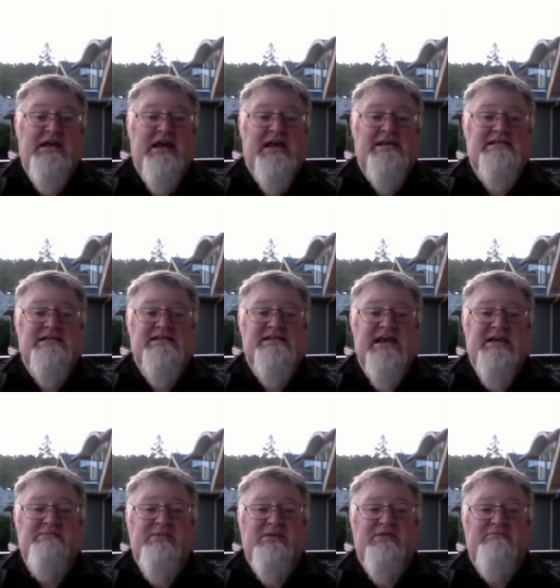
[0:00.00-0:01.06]
as an
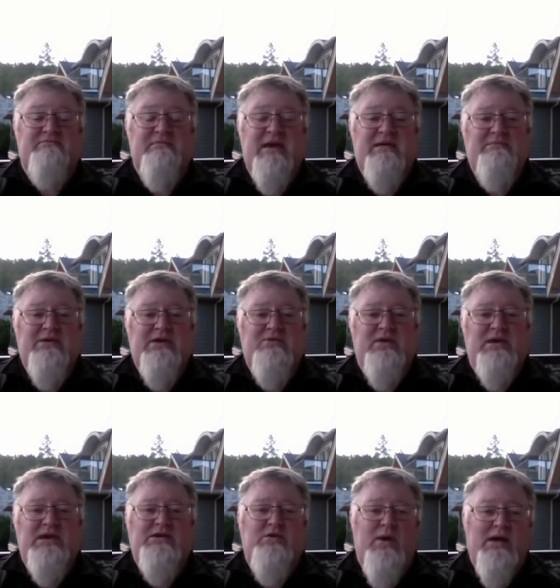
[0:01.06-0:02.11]
example of maybe we need
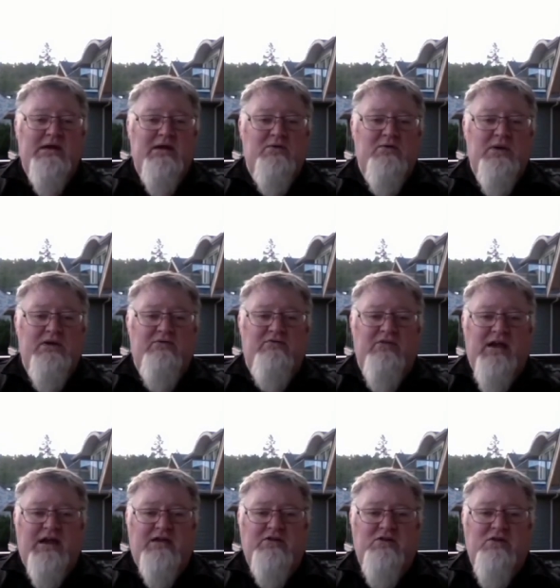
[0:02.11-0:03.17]
to re
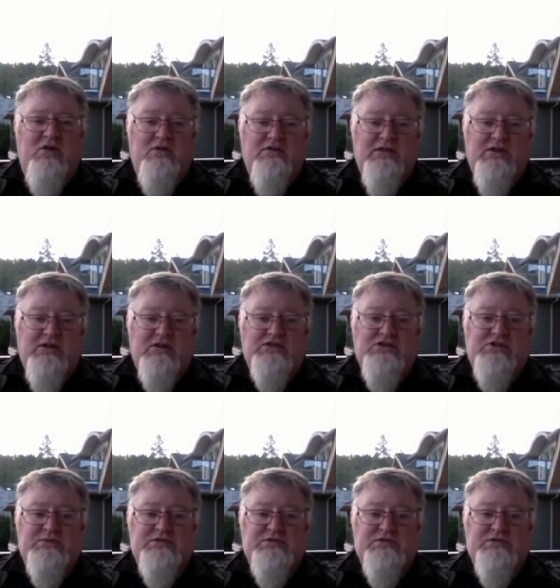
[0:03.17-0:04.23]
reflect on our theological
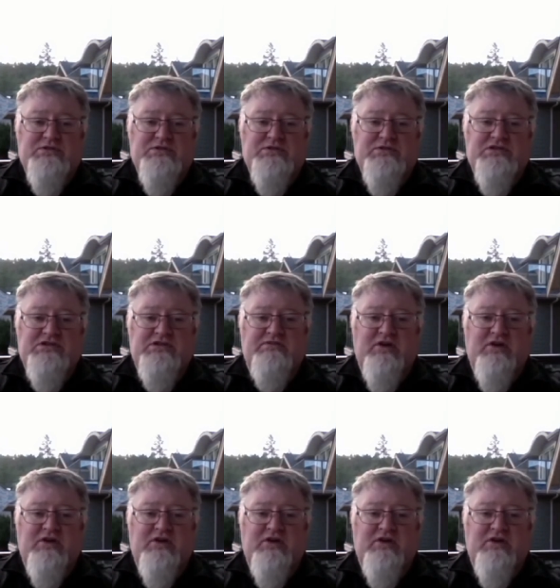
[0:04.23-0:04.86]
position of God